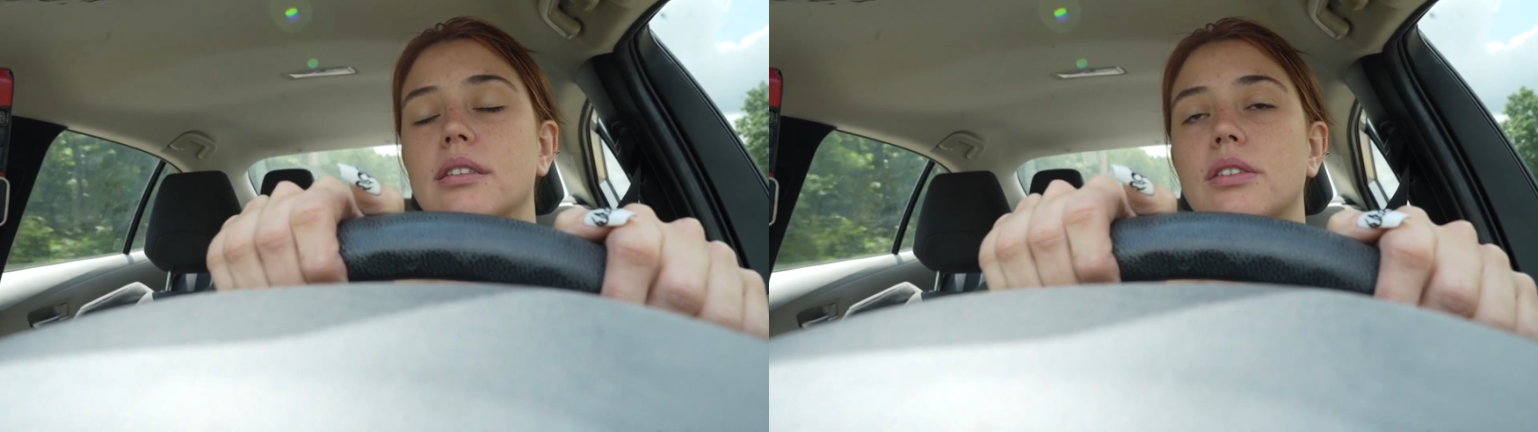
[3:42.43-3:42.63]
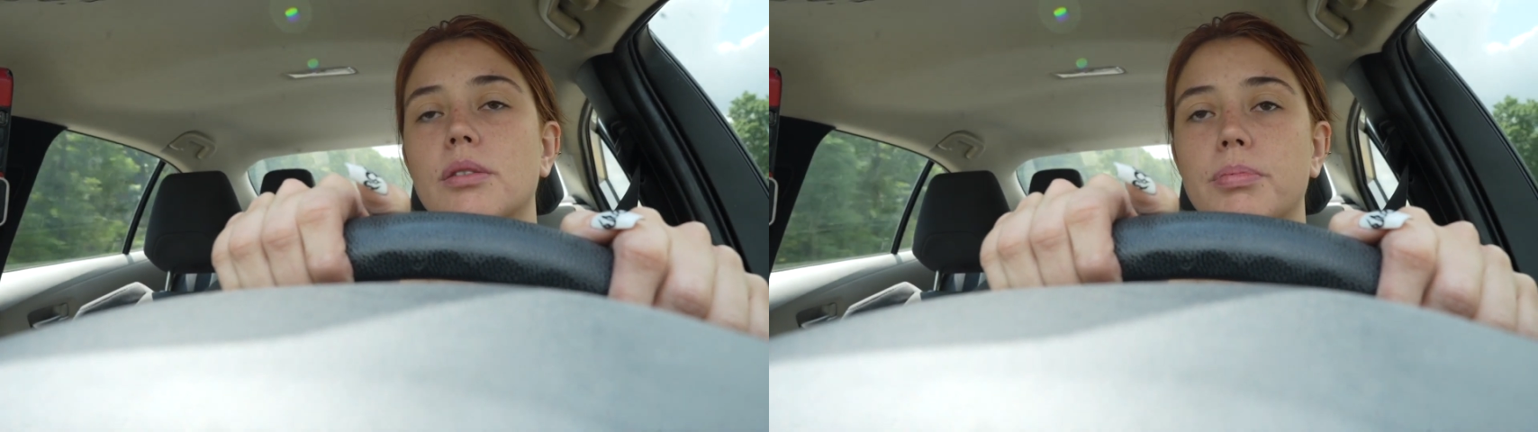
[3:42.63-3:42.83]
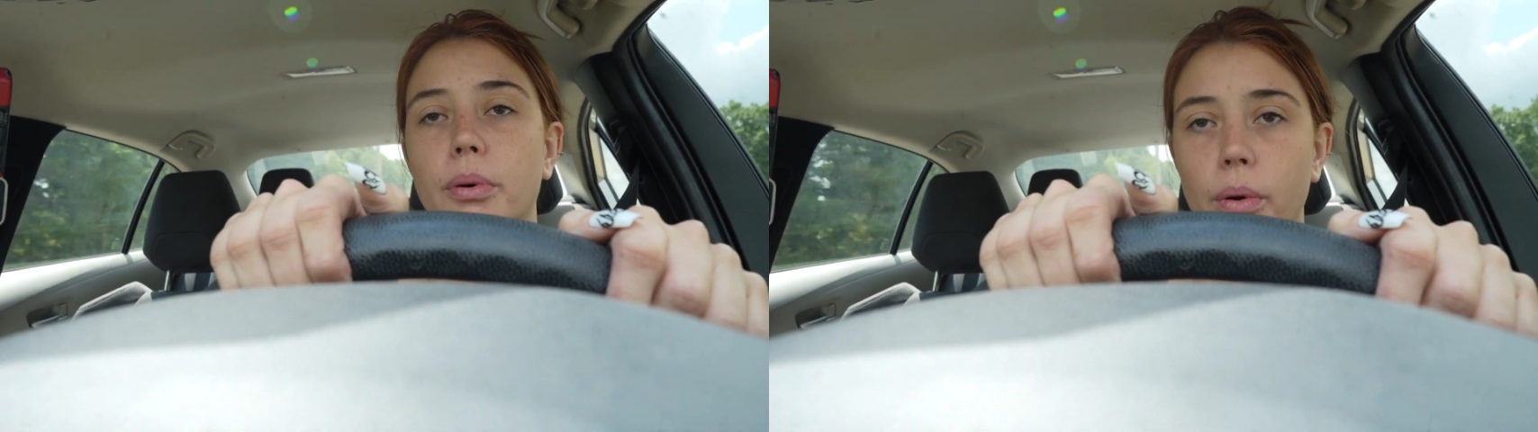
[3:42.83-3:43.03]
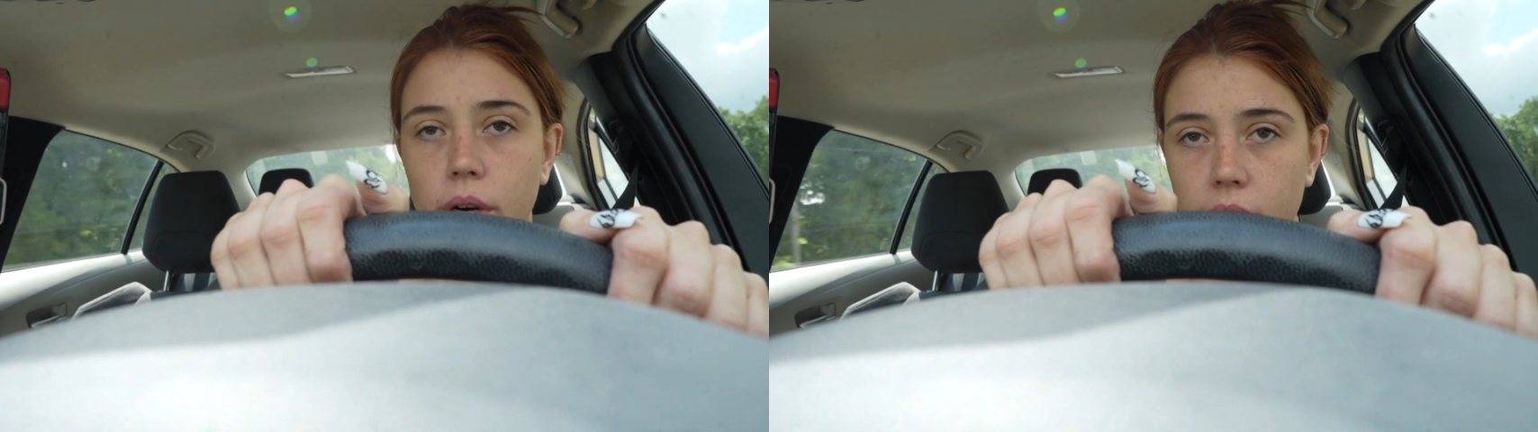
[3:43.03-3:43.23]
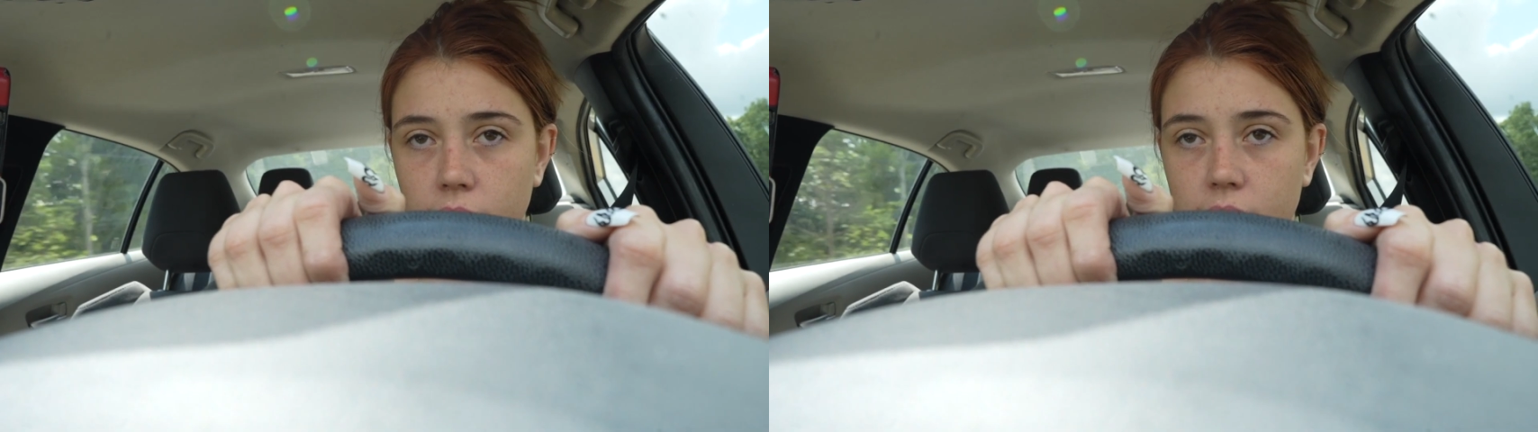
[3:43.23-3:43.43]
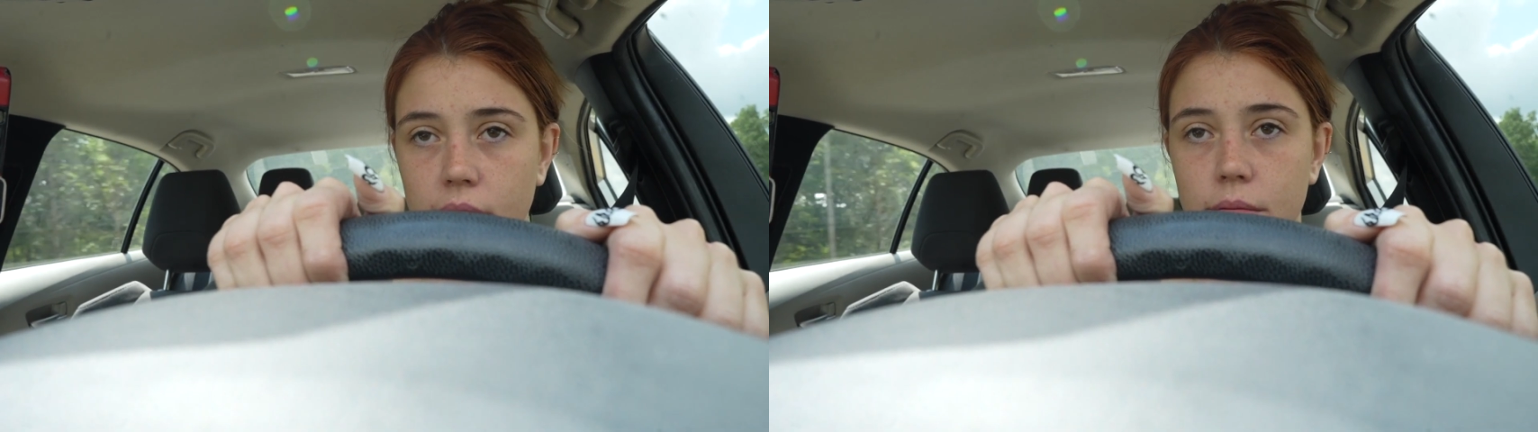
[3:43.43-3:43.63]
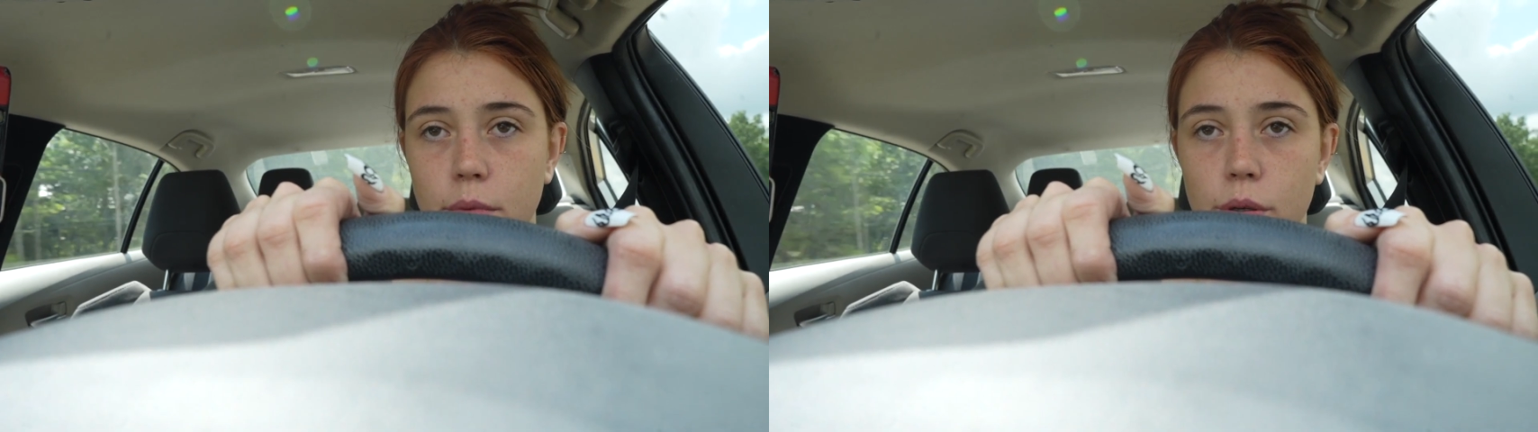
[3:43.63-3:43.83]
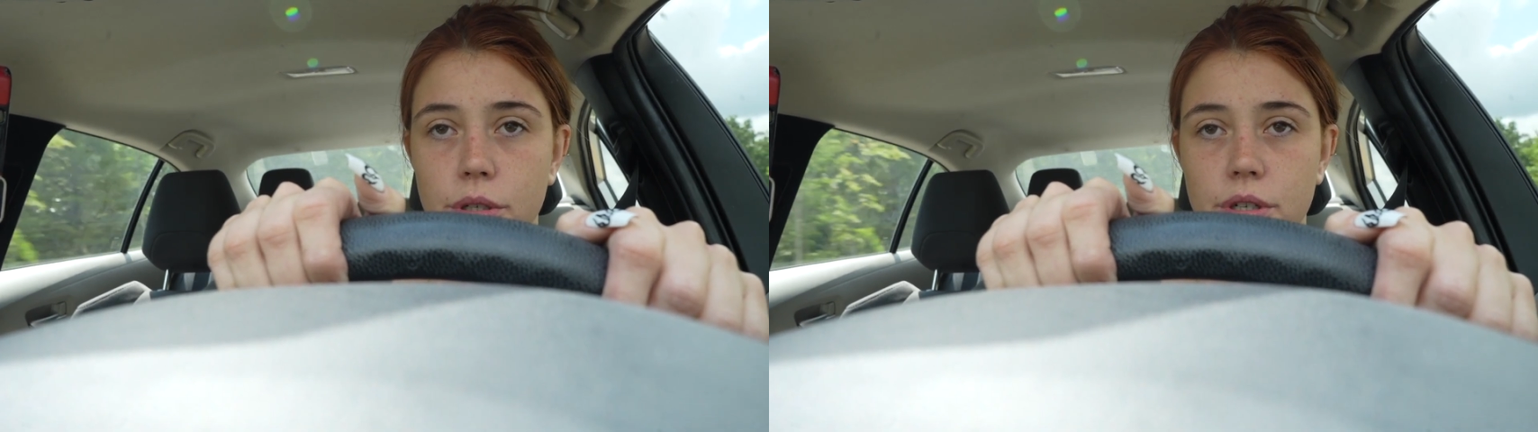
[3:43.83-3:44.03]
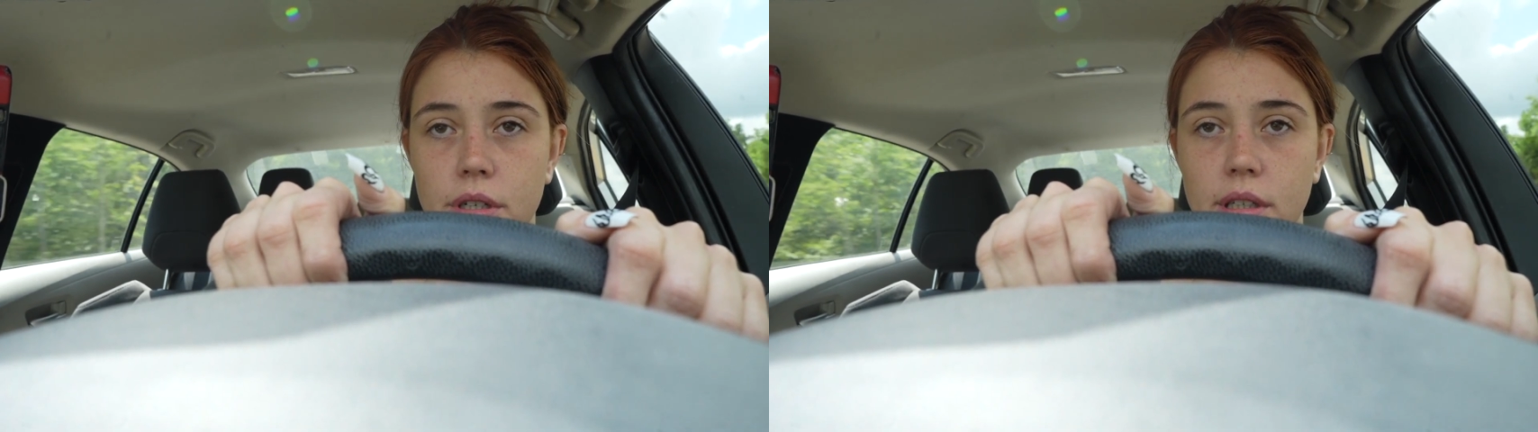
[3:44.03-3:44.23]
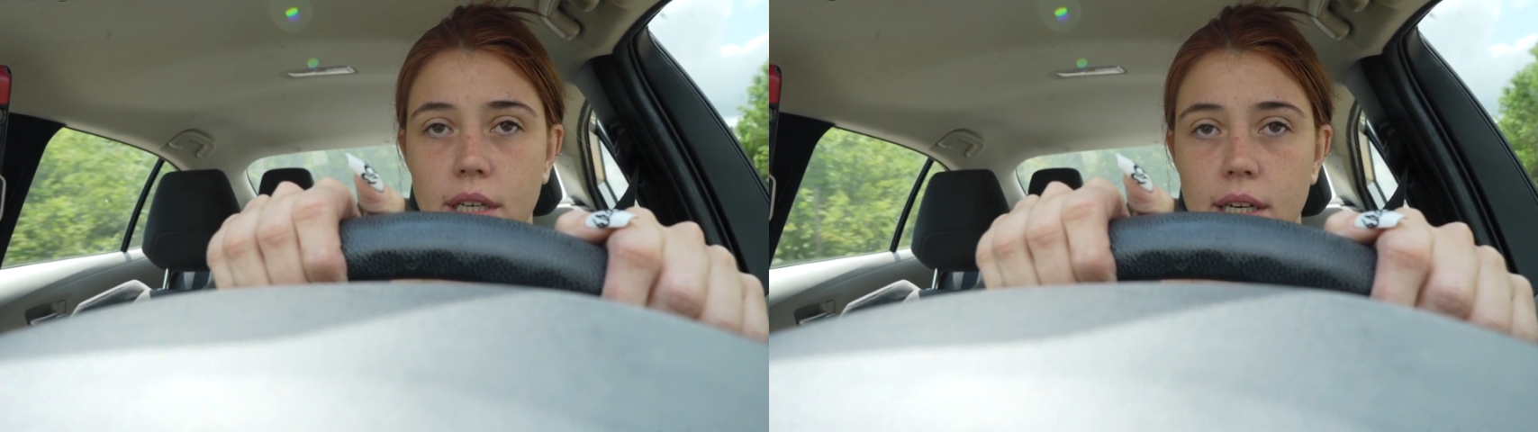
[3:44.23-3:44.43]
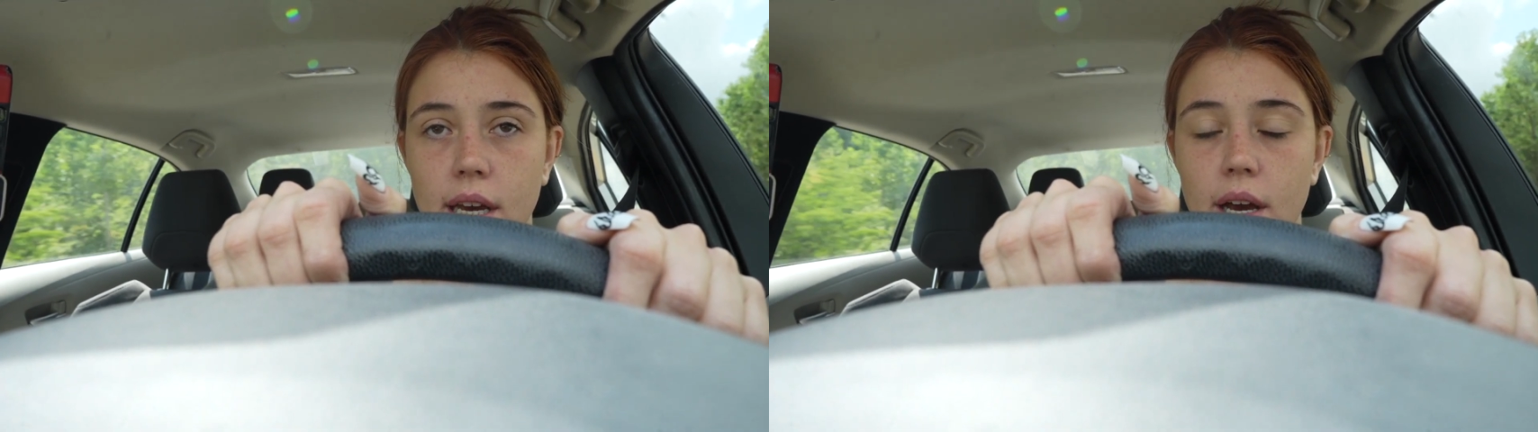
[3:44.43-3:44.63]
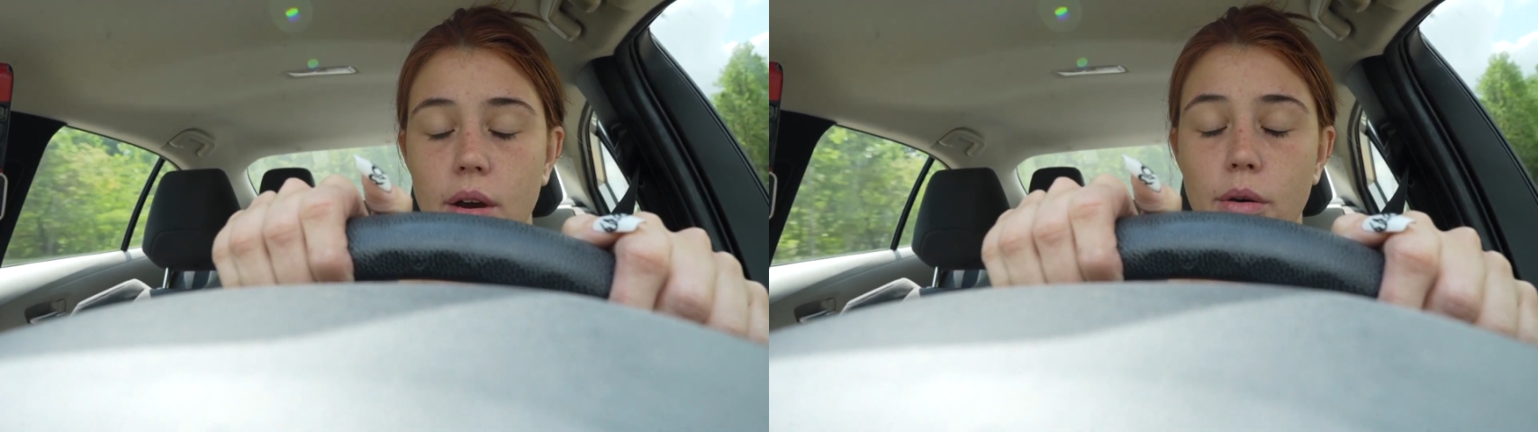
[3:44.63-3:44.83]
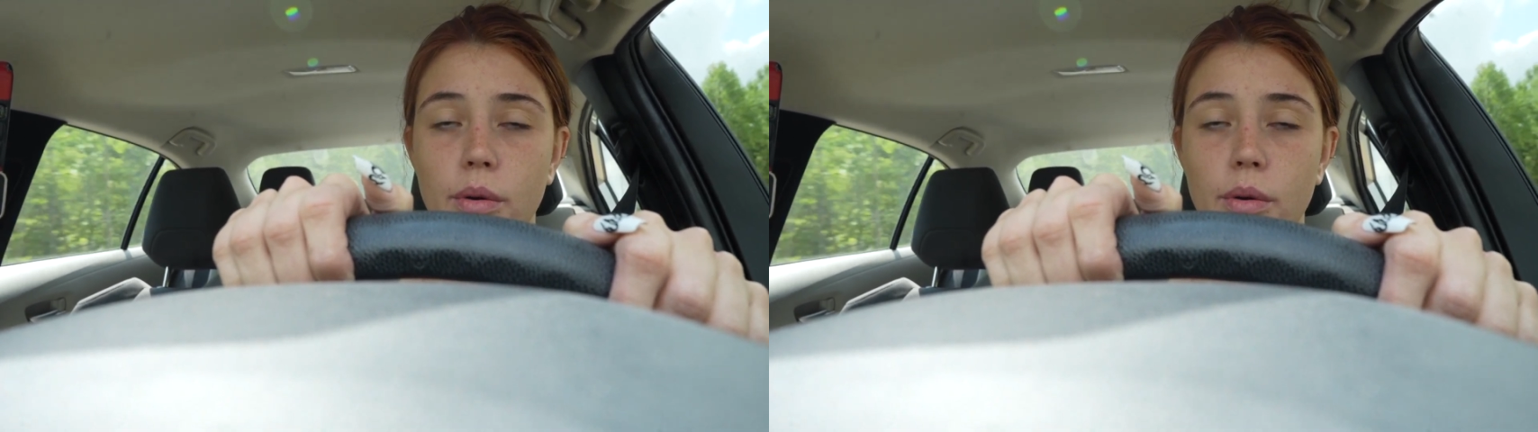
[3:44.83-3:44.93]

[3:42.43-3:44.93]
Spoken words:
supported emotionally now,